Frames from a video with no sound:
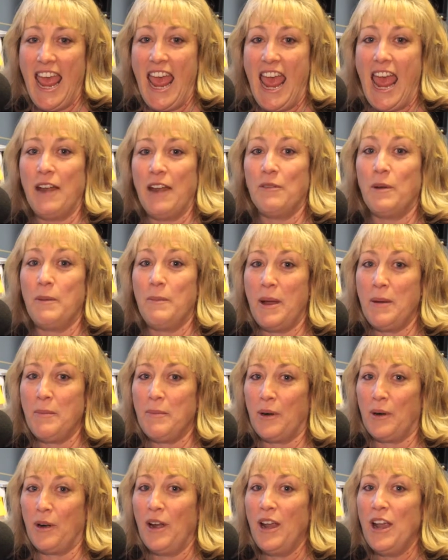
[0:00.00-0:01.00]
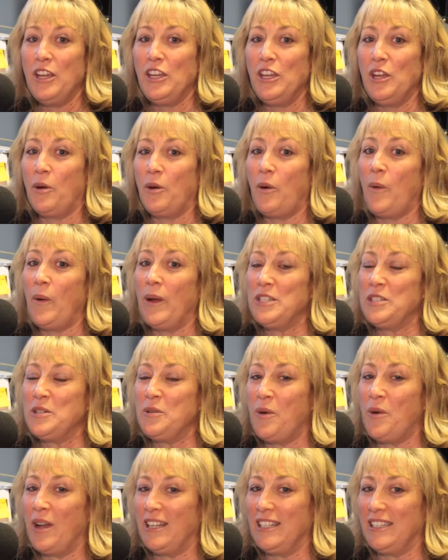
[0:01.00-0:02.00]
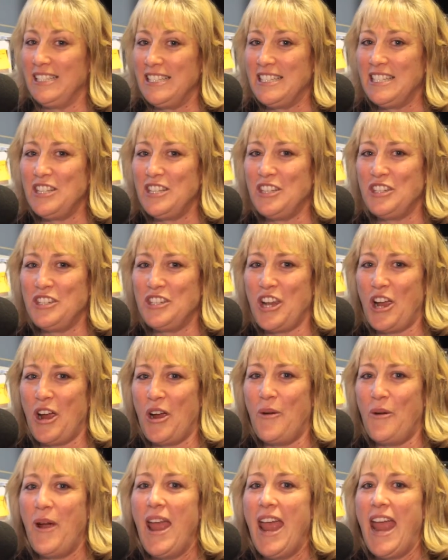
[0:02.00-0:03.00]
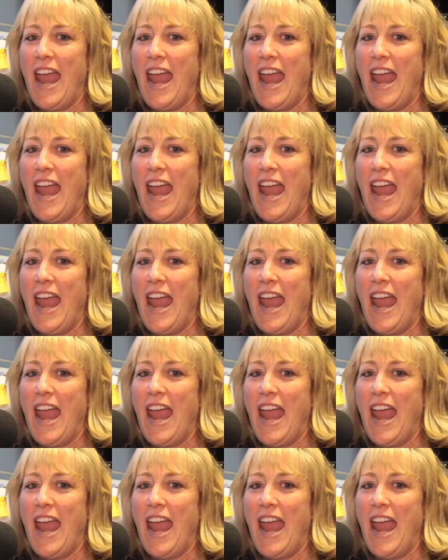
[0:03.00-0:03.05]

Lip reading: And remember, you're going to want to listen to the show